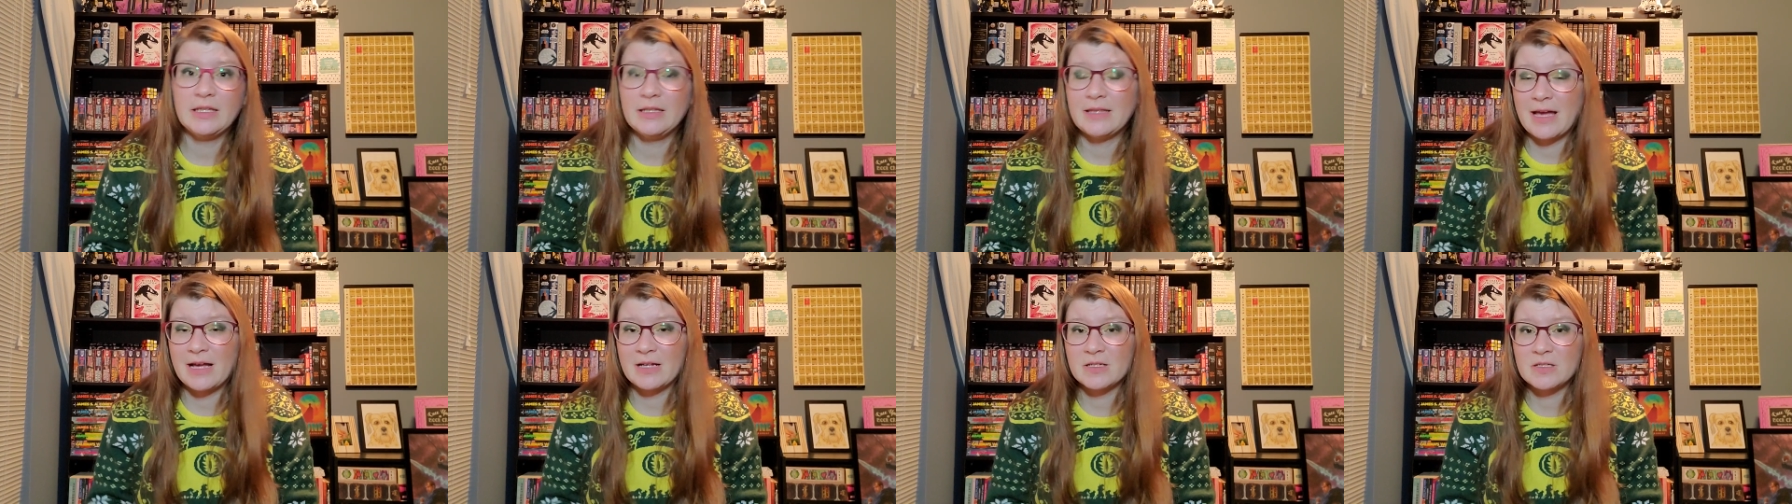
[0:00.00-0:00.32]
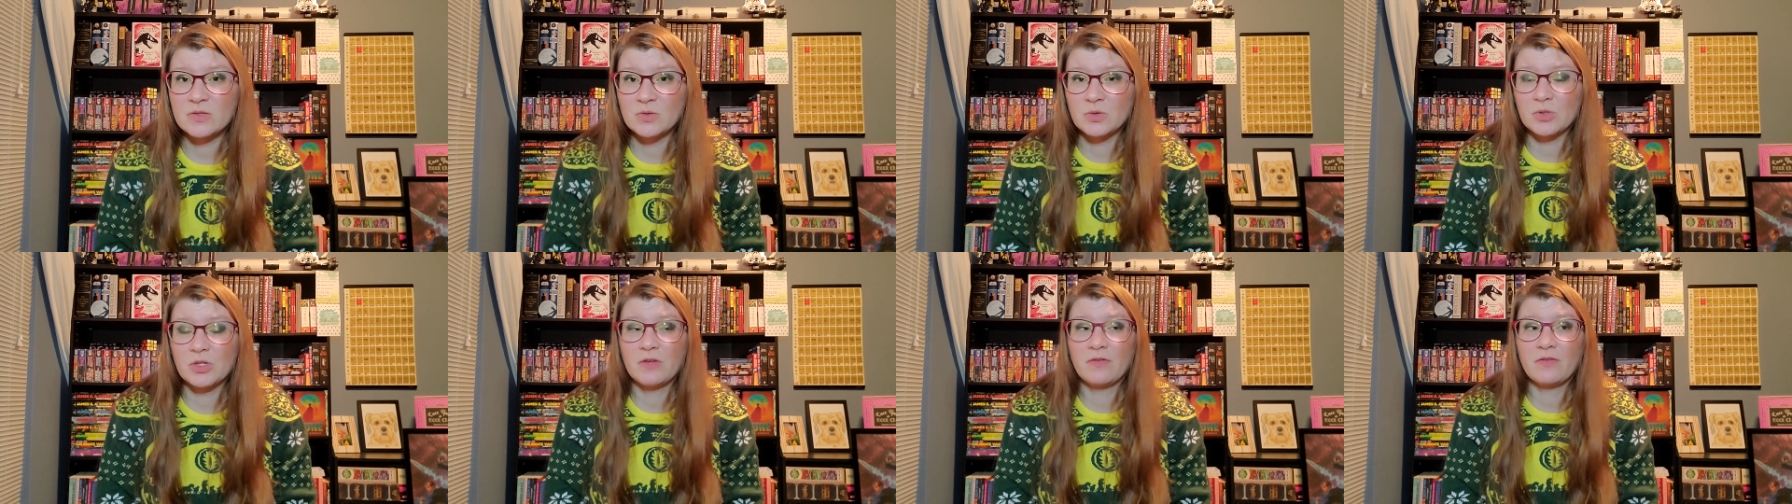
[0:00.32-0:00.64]
that
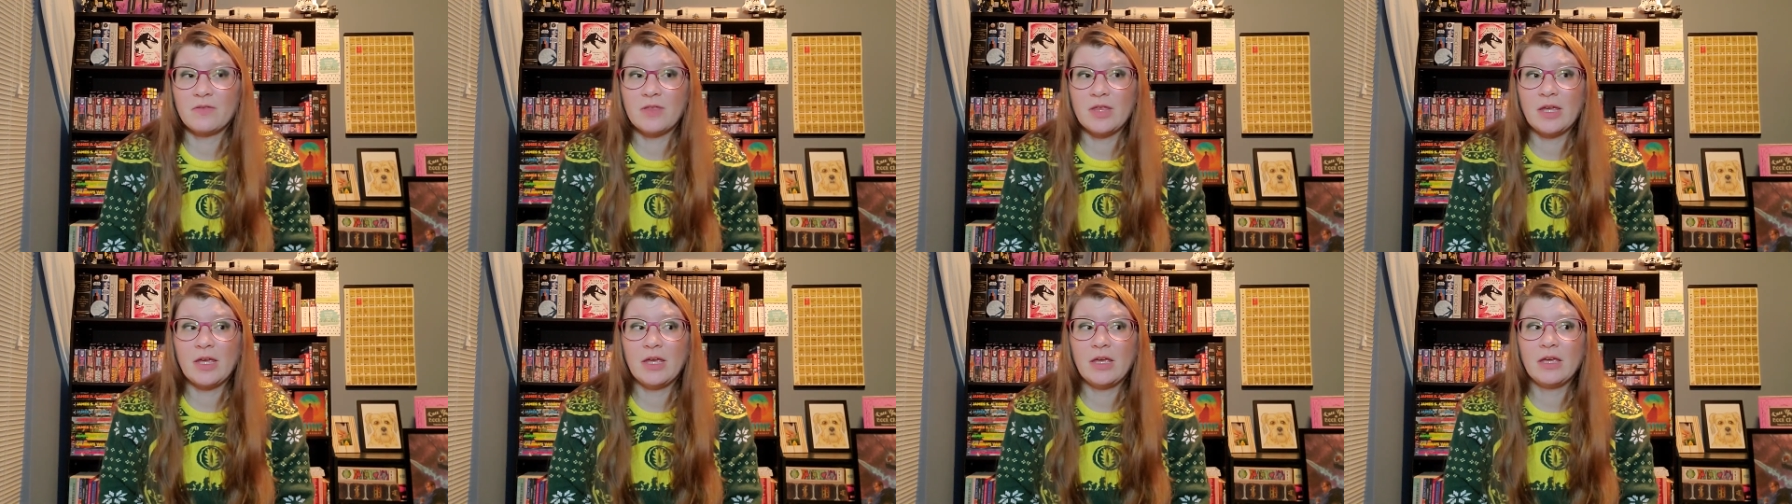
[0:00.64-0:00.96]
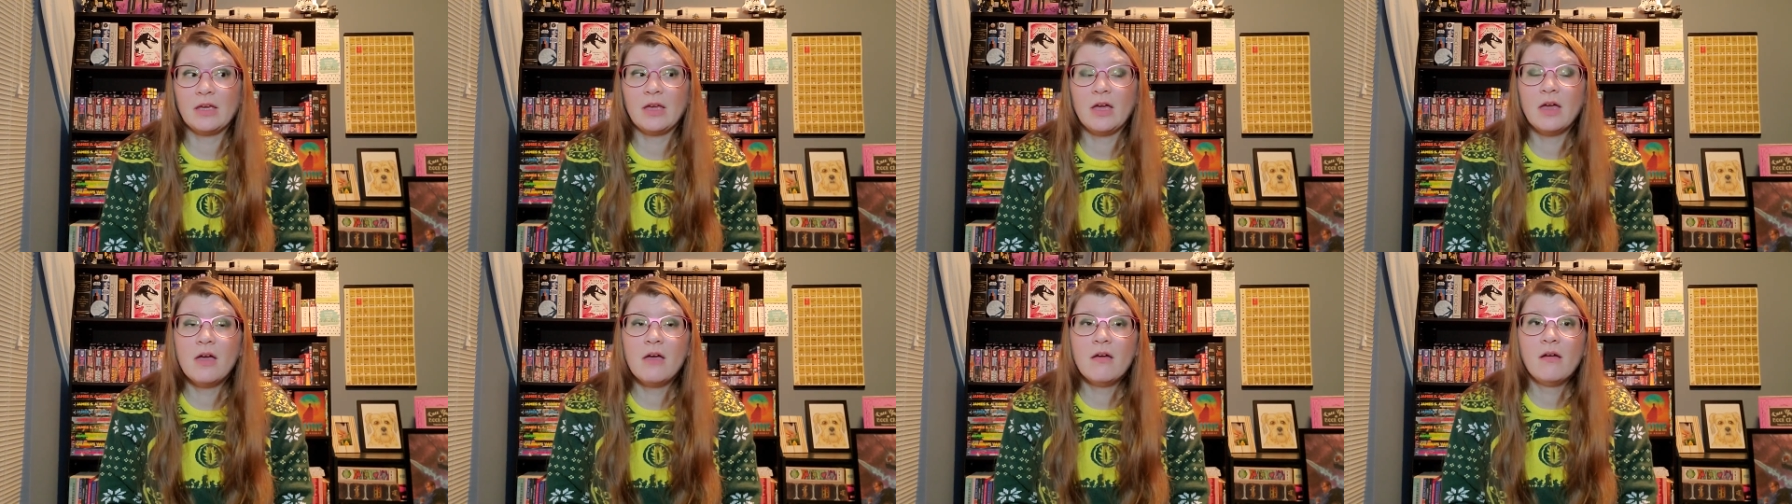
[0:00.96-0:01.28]
sort of
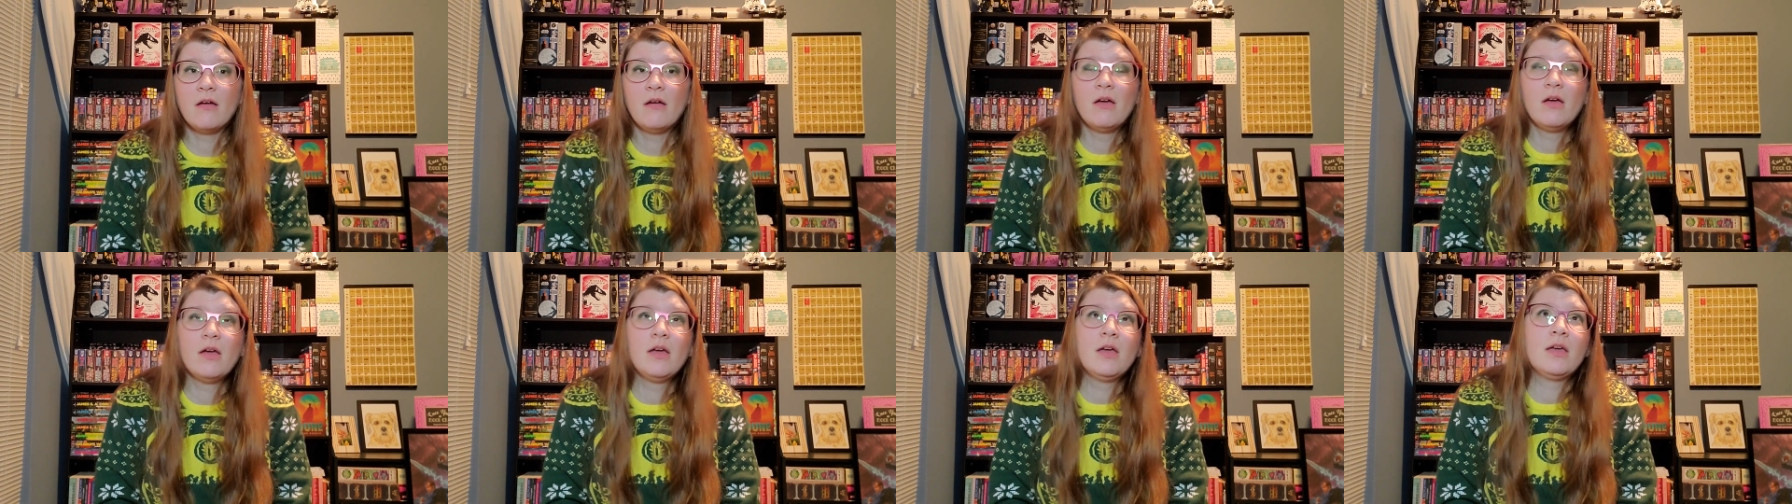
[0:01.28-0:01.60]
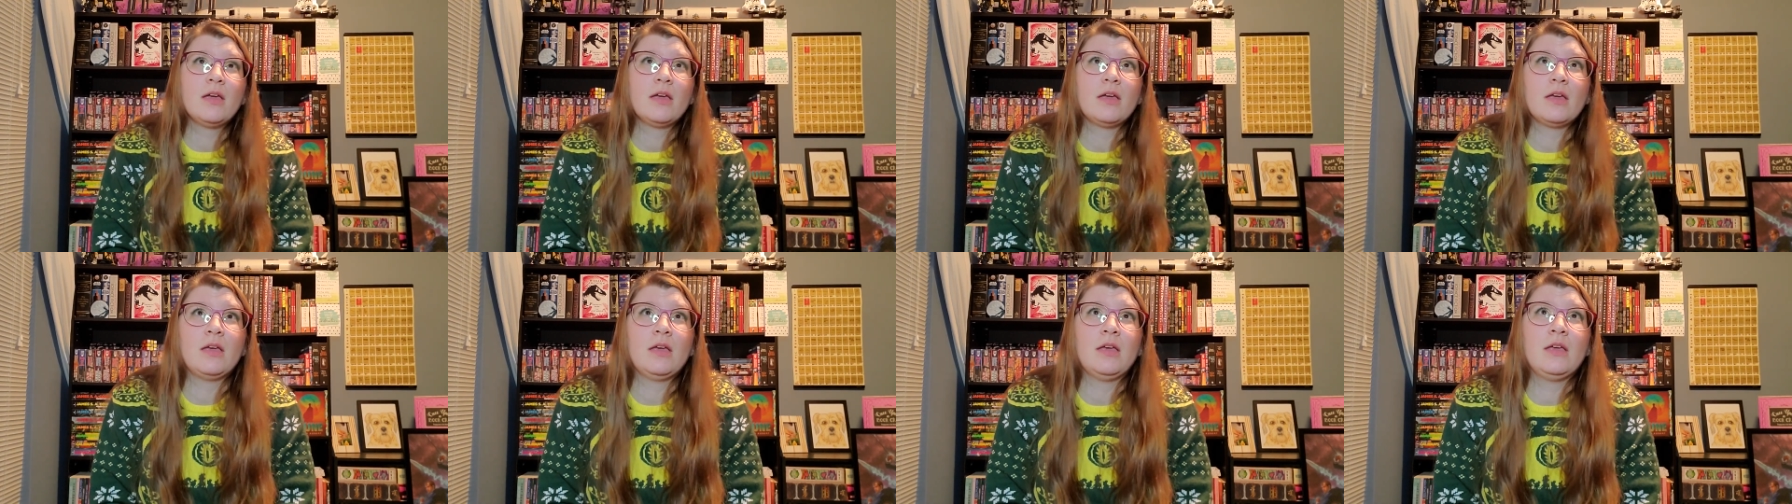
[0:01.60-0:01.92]
thing.
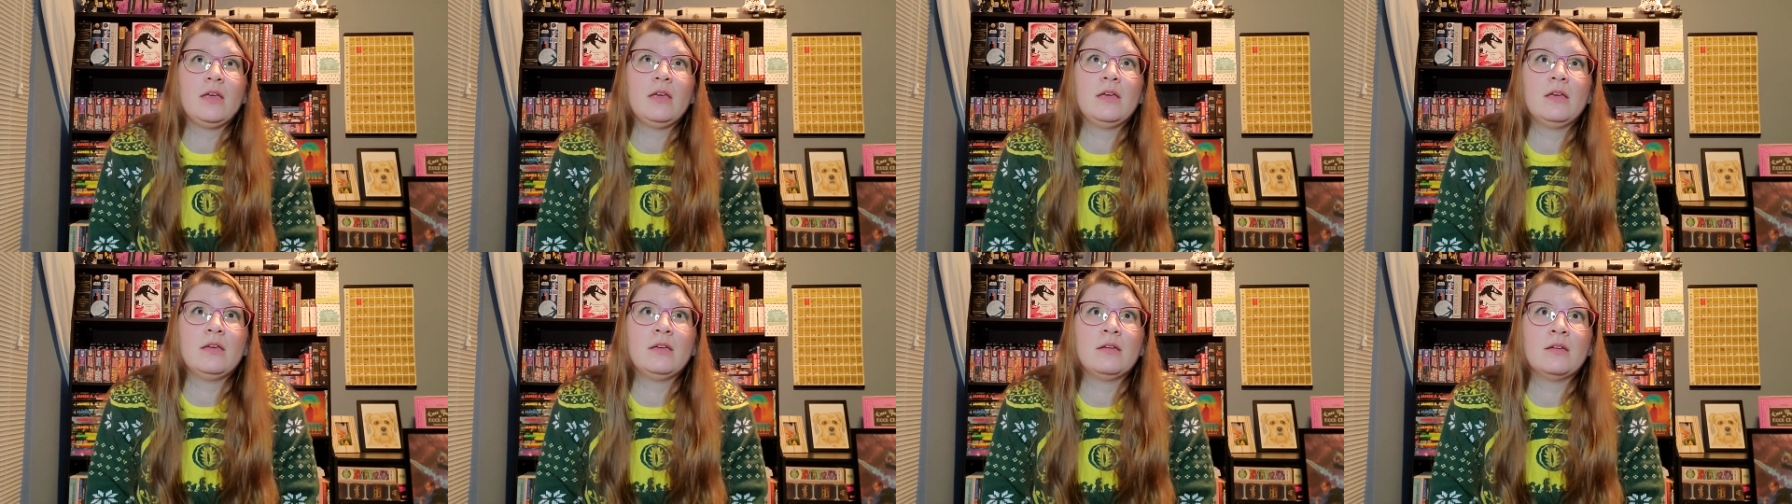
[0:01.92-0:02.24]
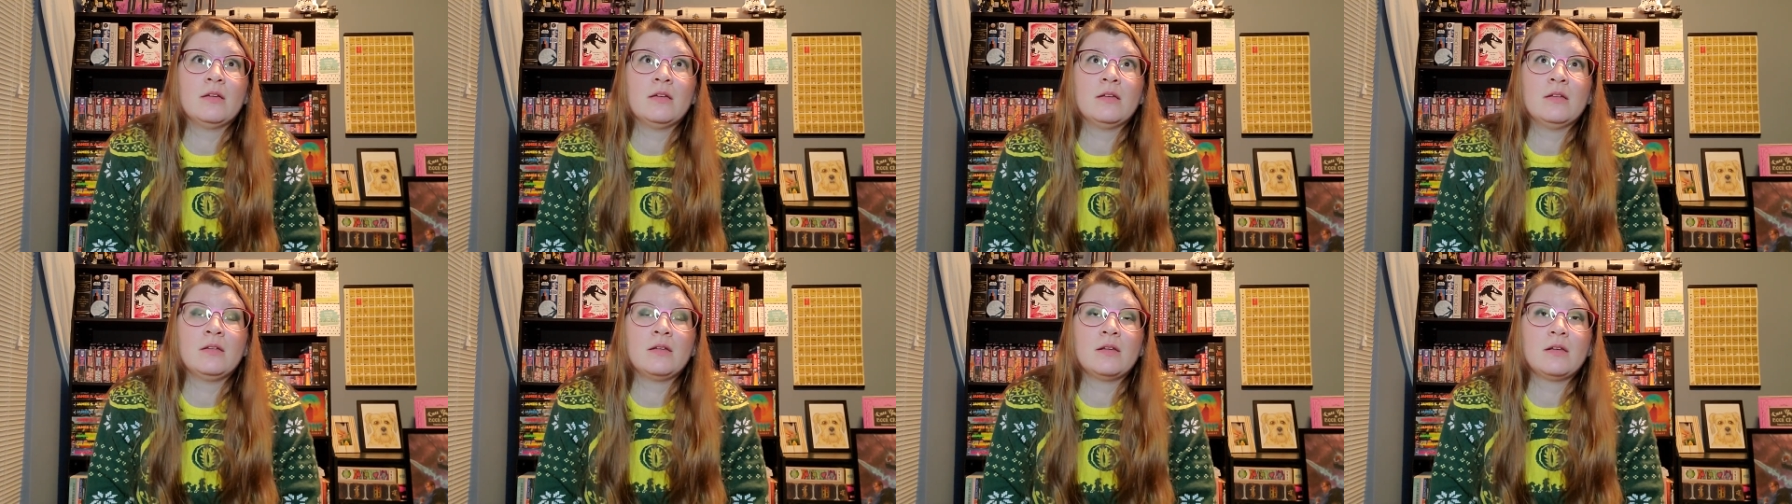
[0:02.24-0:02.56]

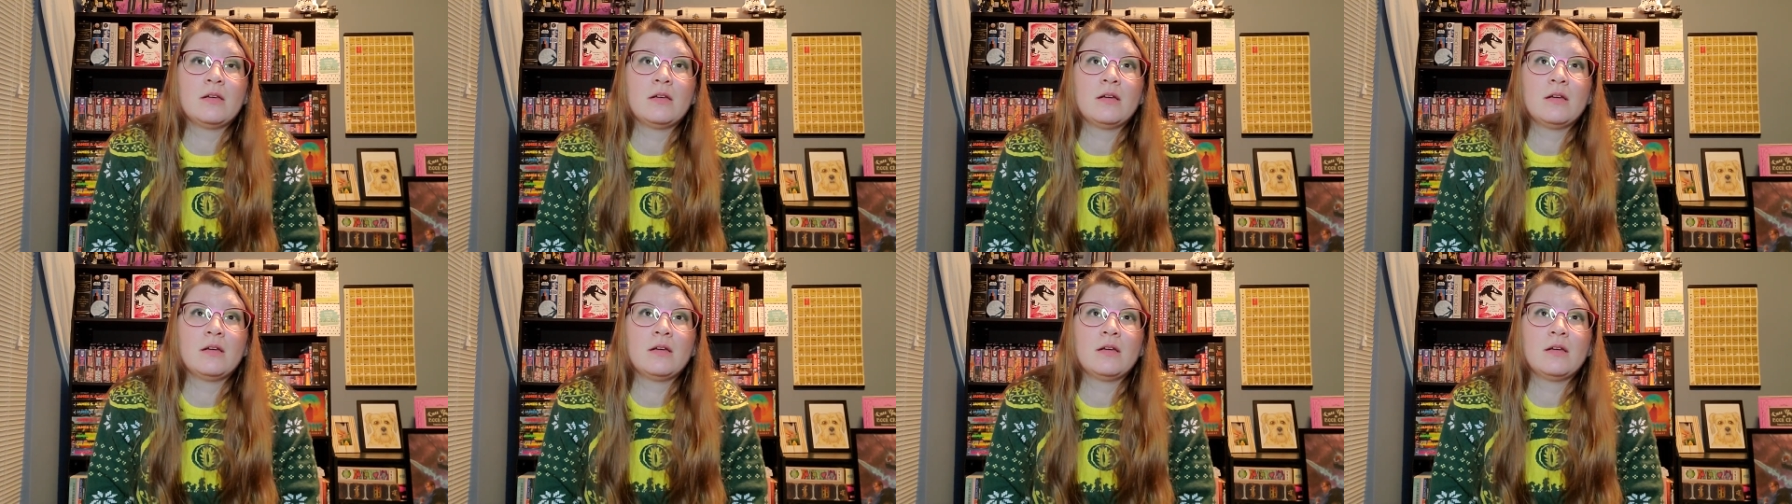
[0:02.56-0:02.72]
And